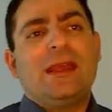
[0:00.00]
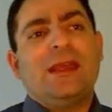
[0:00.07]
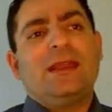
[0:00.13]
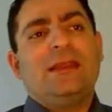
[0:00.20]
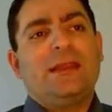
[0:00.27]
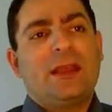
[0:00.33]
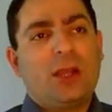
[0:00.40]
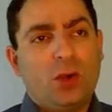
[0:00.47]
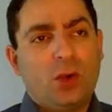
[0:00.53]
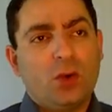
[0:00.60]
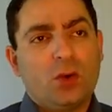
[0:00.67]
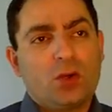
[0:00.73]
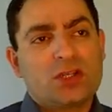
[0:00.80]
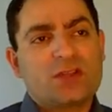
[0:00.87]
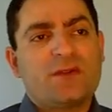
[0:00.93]
In the
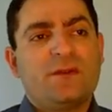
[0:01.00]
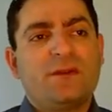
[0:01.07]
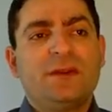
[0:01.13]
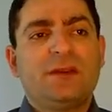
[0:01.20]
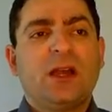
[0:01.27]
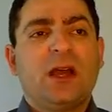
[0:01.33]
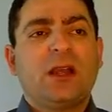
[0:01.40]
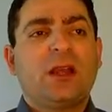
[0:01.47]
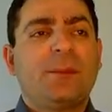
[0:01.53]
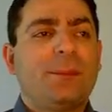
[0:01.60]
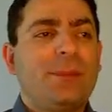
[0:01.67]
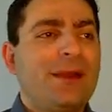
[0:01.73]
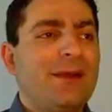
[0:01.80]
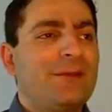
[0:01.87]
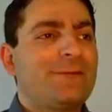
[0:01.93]
course, we will talk
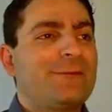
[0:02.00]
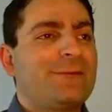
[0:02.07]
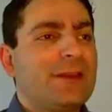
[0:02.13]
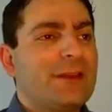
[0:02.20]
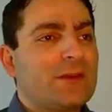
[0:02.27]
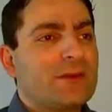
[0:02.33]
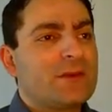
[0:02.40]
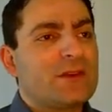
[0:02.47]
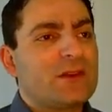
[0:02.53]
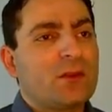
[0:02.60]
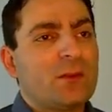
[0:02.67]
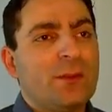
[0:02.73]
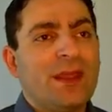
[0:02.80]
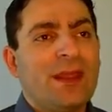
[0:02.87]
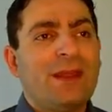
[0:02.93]
about frequency domain,